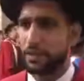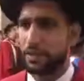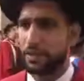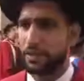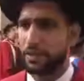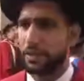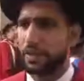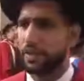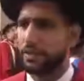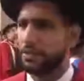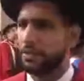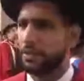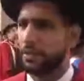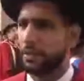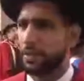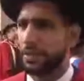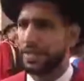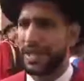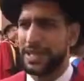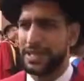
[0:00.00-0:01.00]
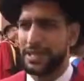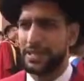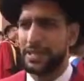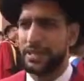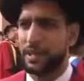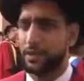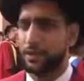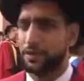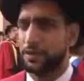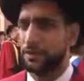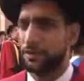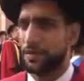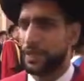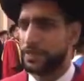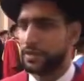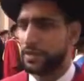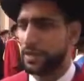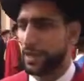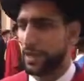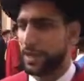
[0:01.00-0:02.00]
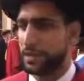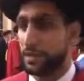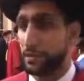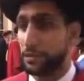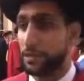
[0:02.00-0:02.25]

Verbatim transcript: I think you're around about 19 hours of fasting. It is.